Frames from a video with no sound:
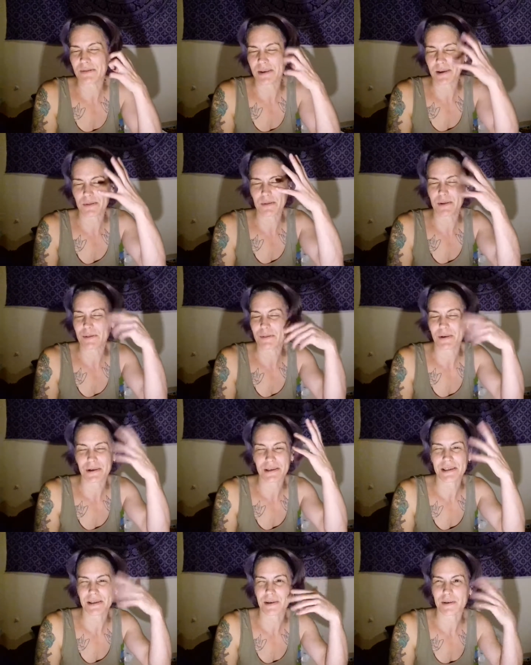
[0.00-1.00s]
like, what
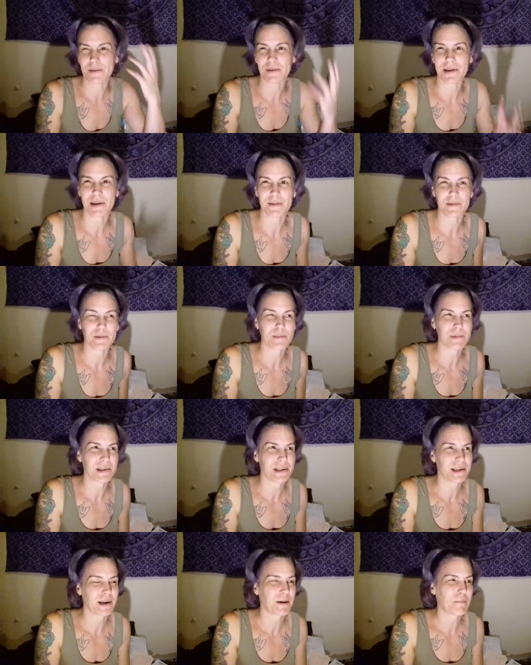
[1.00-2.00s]
works here or whatever,
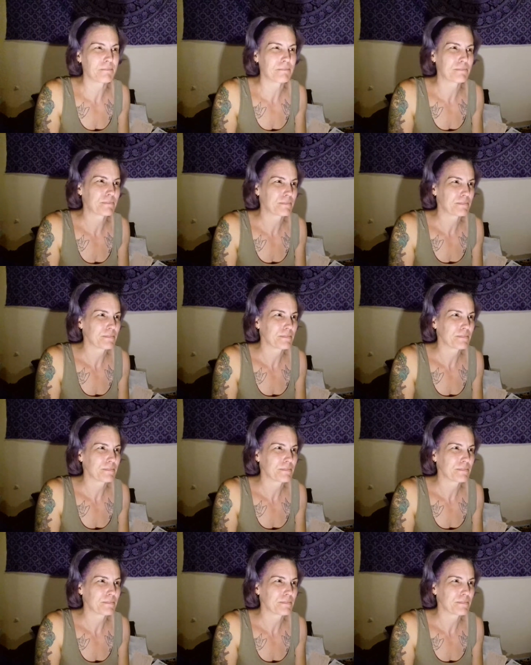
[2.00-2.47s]
but I'm